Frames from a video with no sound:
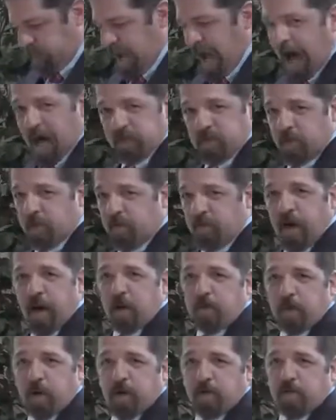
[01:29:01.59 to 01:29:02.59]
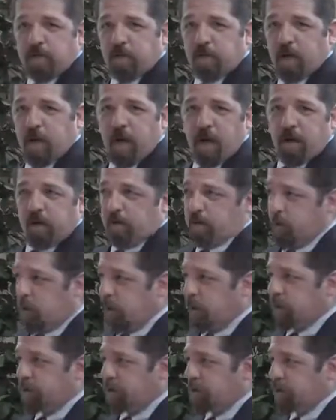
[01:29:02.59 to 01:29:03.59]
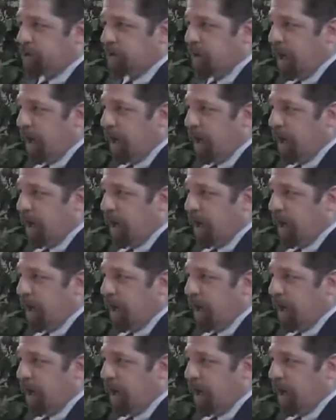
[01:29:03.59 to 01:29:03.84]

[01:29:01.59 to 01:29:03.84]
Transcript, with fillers: as a divine person, and of course